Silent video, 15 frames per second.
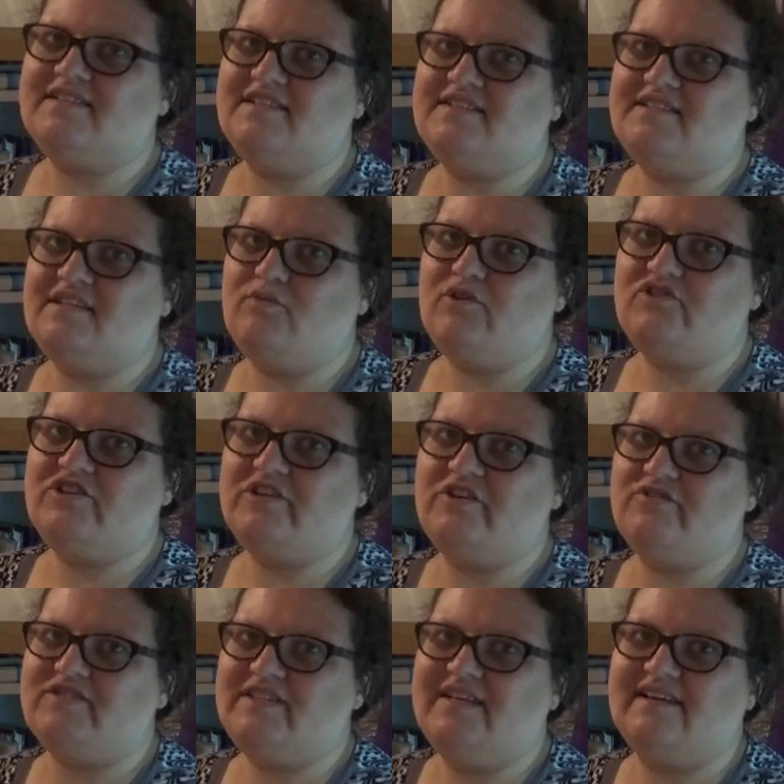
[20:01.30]
to see where she
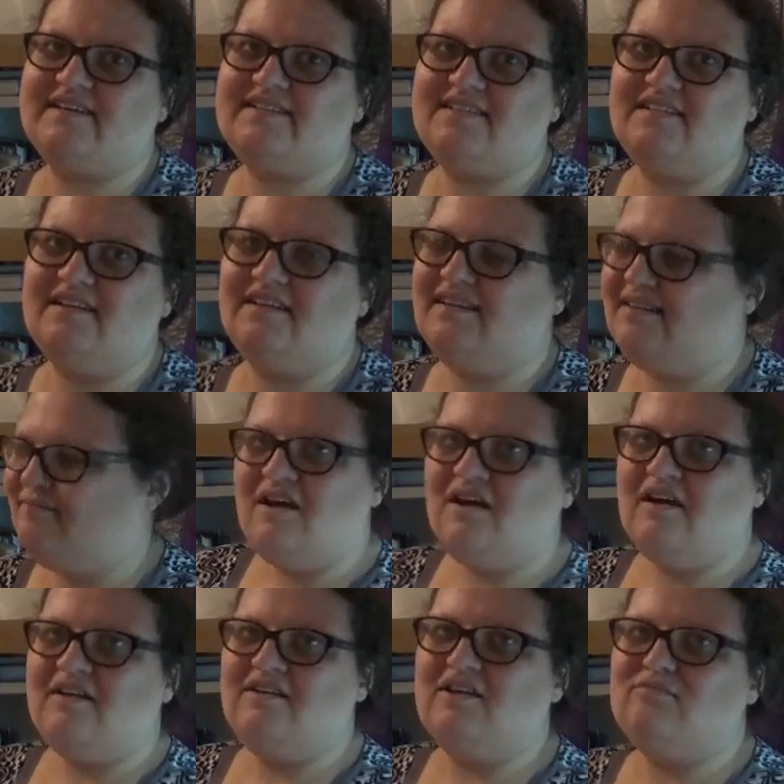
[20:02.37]
goes next.
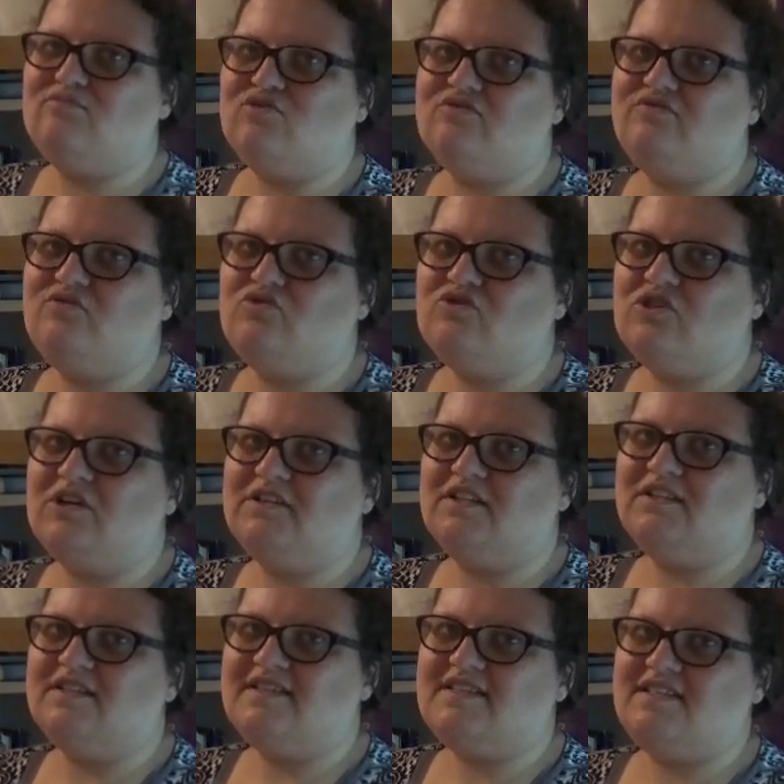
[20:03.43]
Number four on the
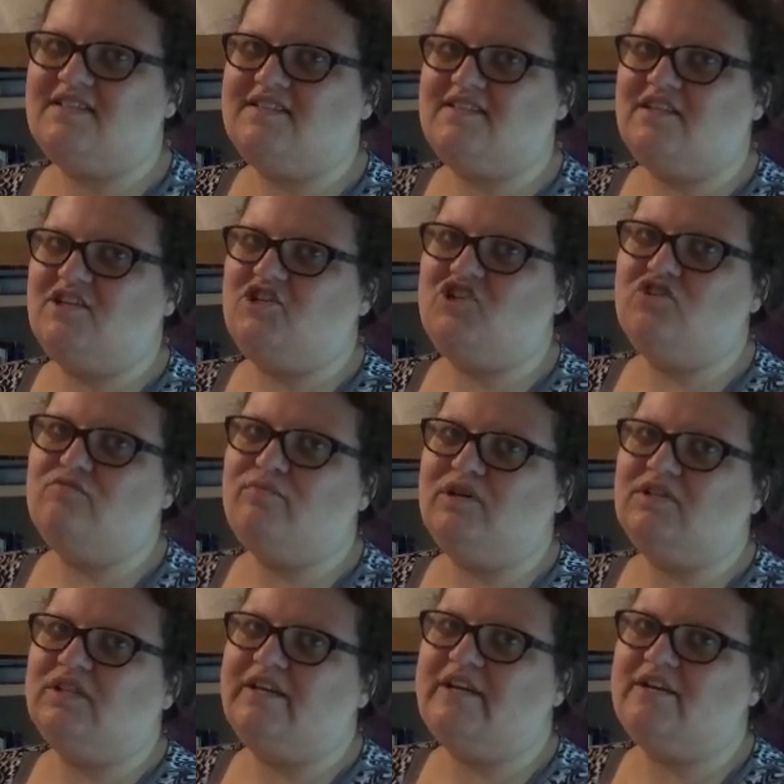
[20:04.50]
list is Jhumpa
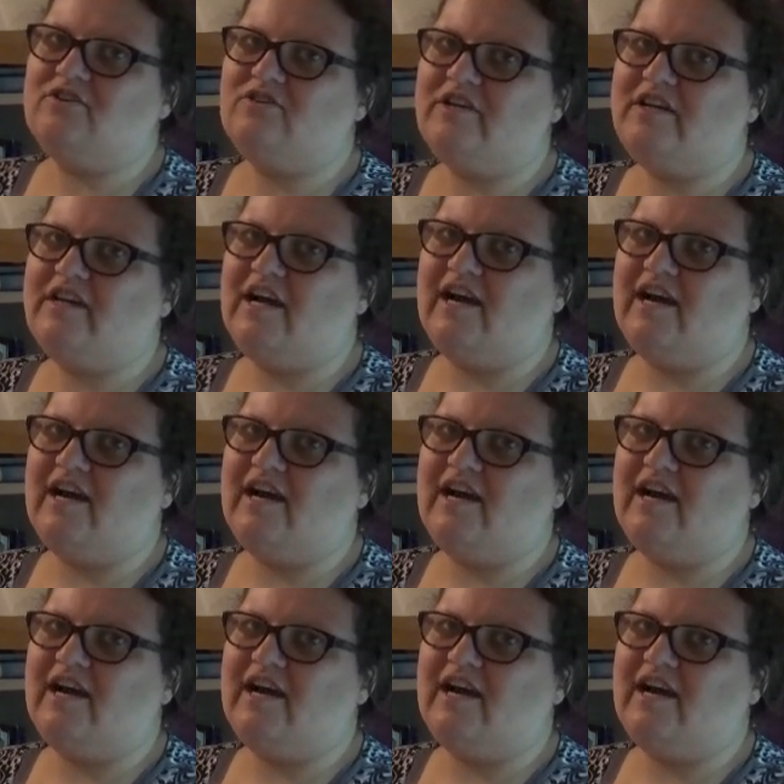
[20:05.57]
Lahiri.